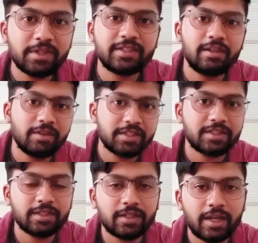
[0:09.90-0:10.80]

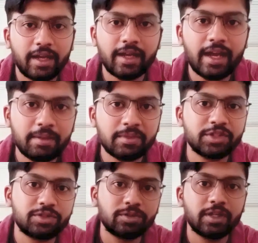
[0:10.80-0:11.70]
Sylvester and I am
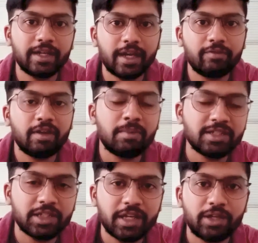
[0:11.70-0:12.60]
a student at
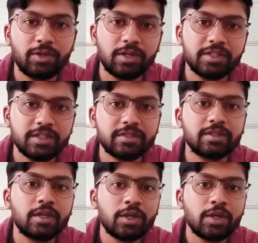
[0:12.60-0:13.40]
Webasha Technologies.